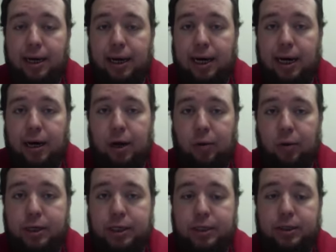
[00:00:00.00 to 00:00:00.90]

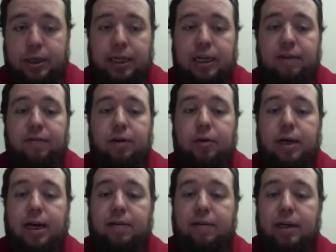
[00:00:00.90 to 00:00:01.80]
which is going to give you
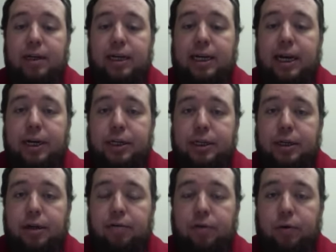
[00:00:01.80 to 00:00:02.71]
kind of an
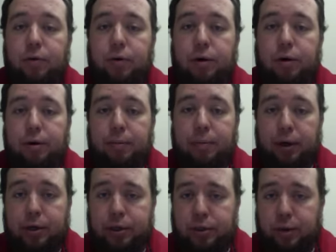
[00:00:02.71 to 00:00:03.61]
indication of your
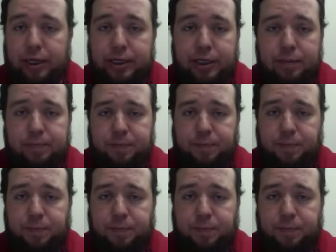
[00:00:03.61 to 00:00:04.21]
punctuation